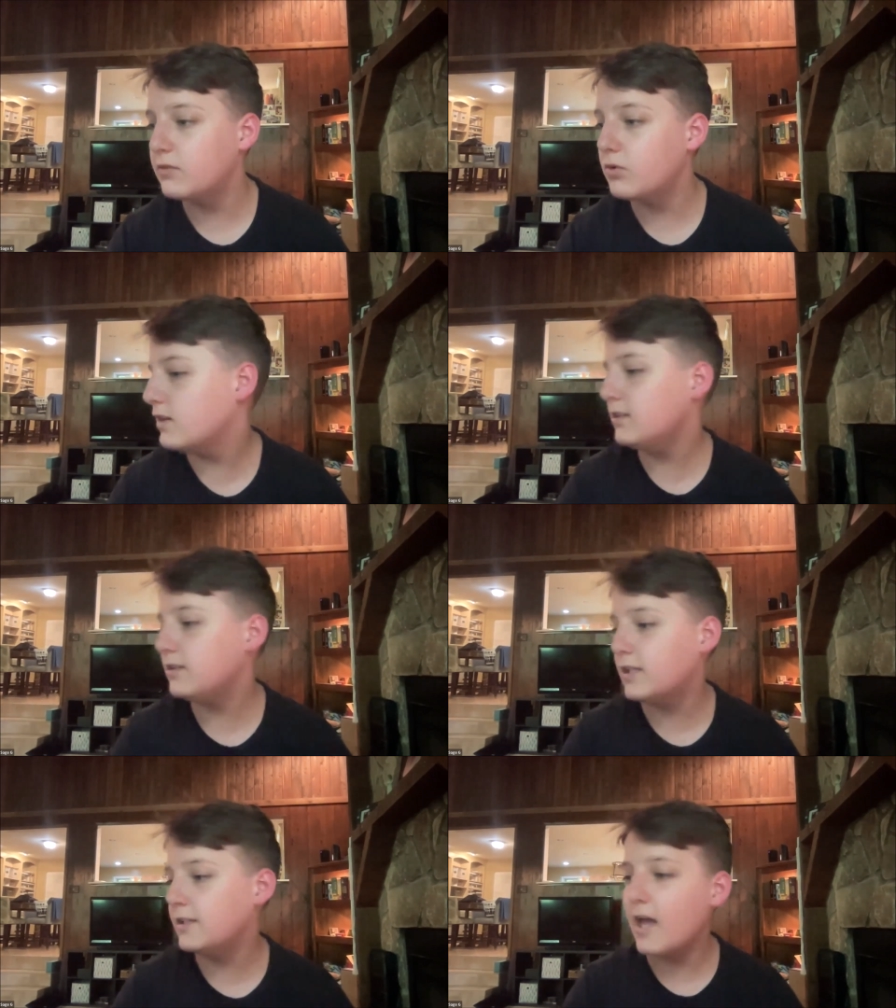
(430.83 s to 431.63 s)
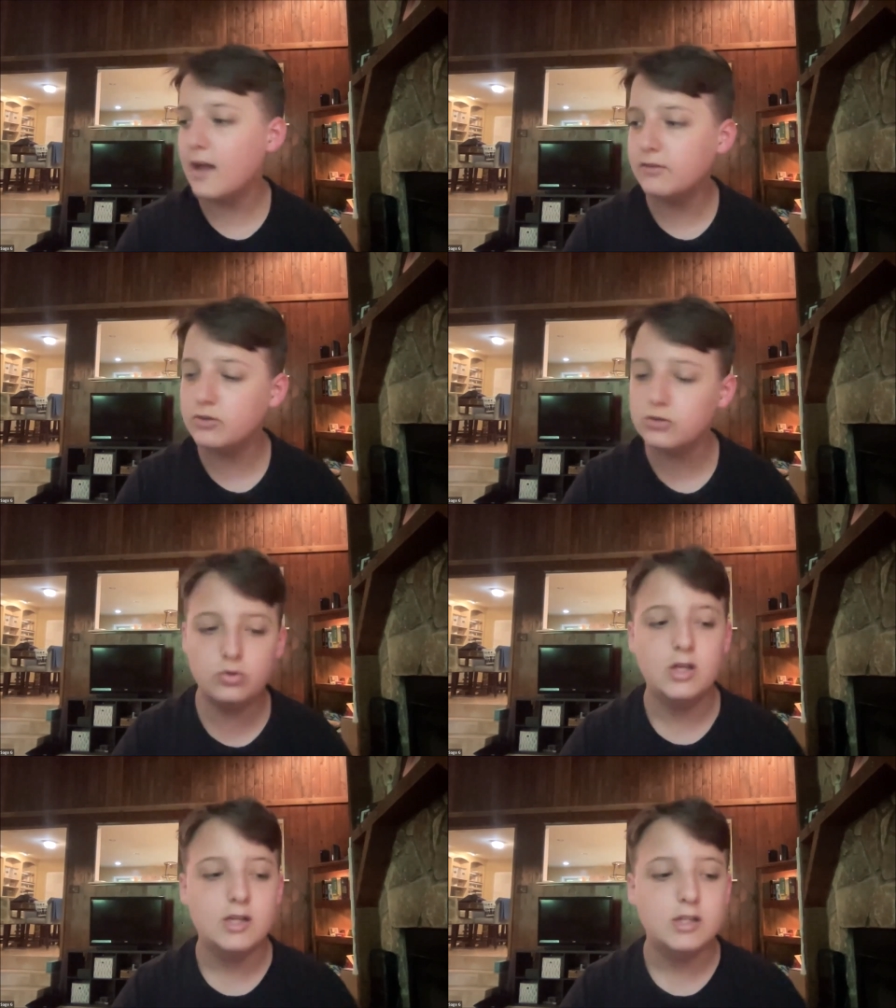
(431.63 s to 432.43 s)
There's several reasons that they
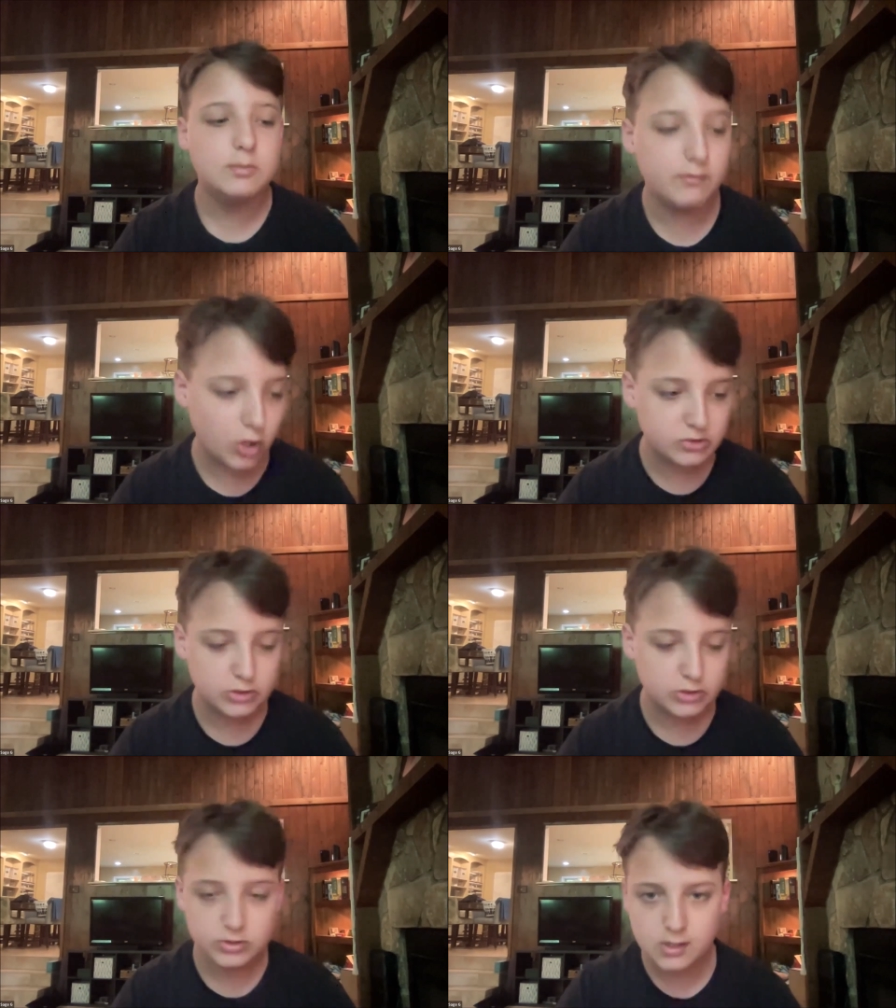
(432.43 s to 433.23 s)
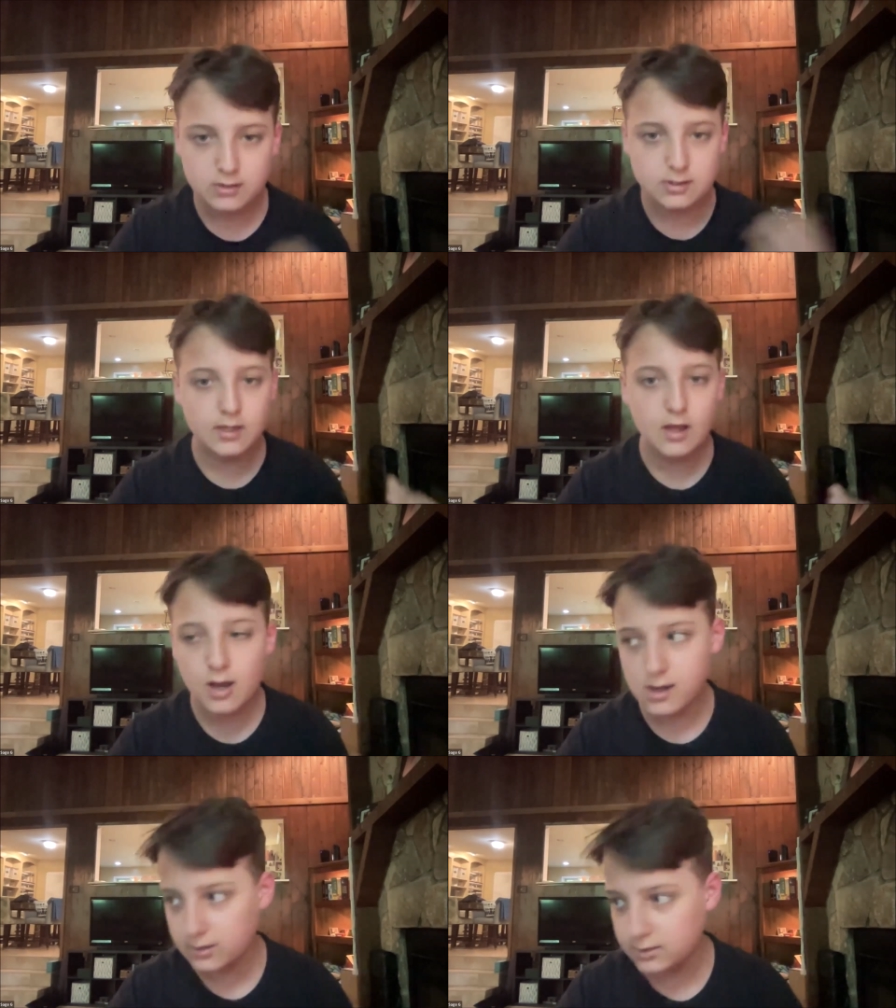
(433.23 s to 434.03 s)
have to be involved in those
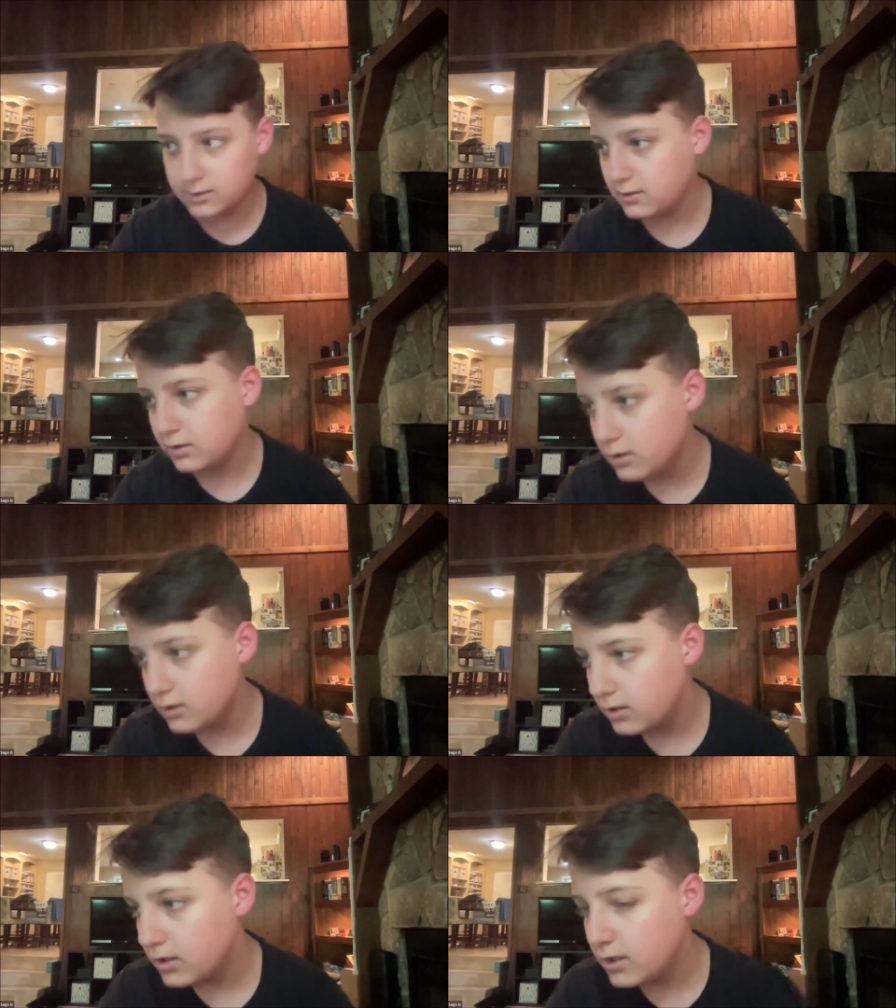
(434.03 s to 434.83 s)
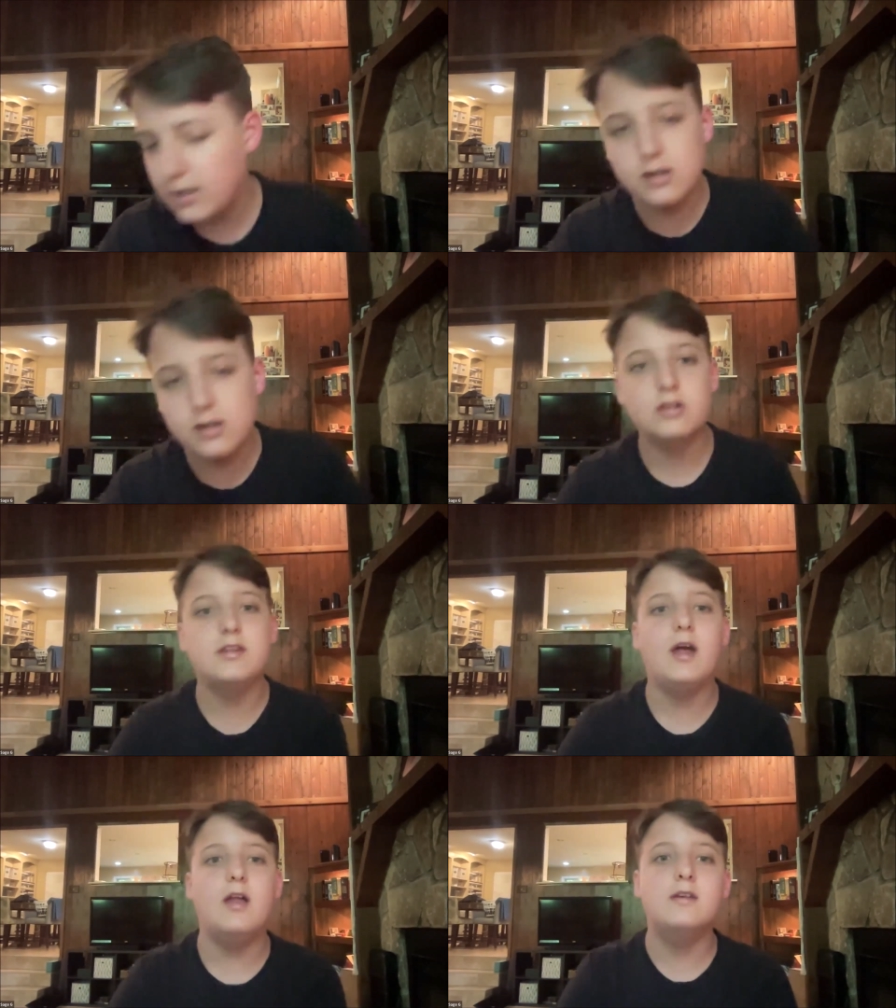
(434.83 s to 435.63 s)
things and not us.
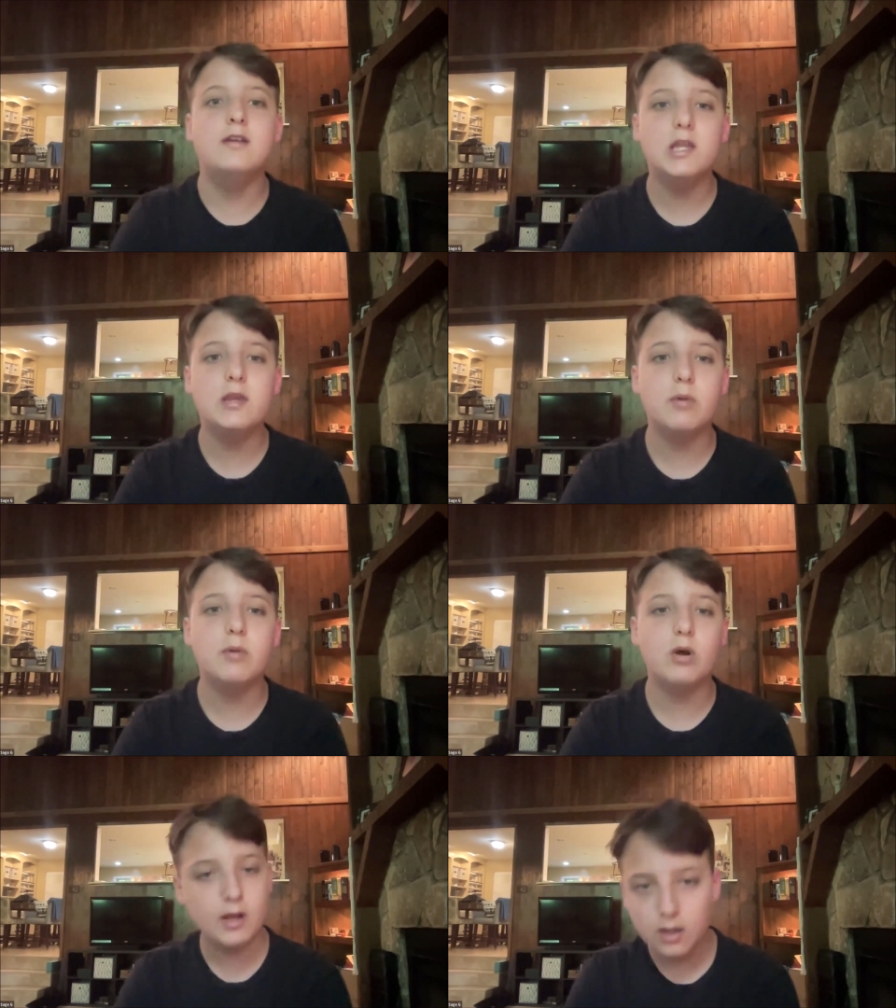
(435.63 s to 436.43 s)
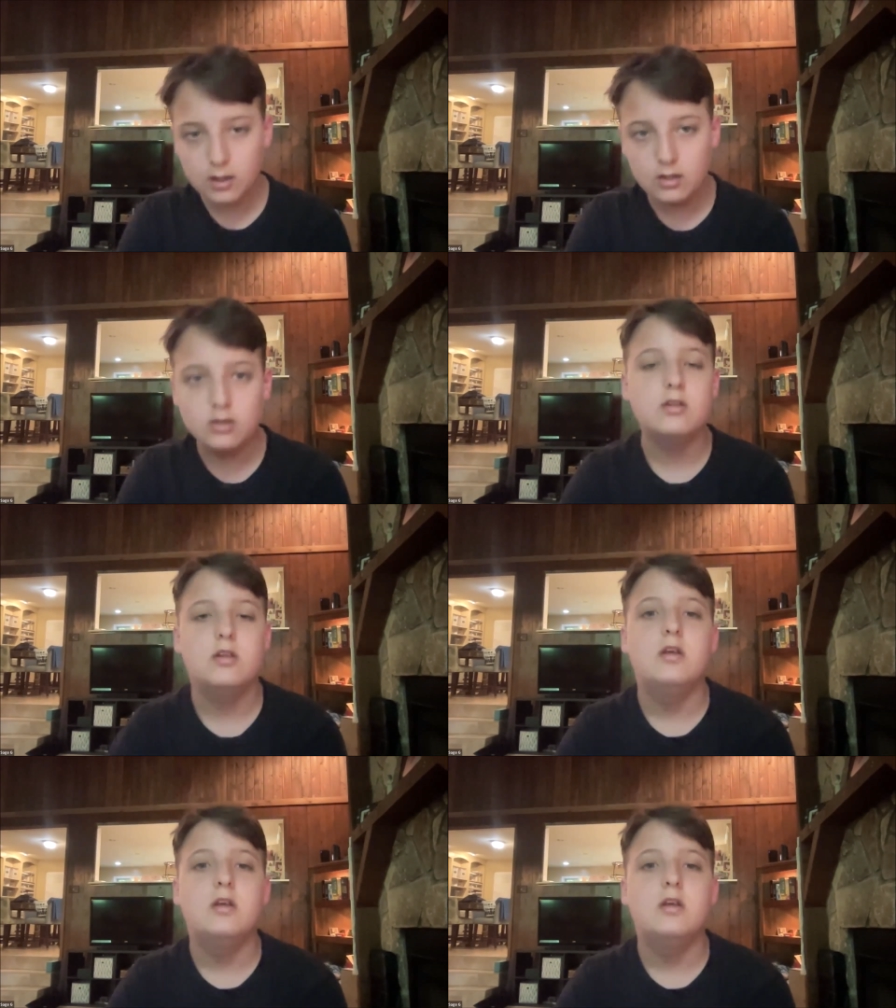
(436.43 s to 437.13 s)
It's just that none of them are right.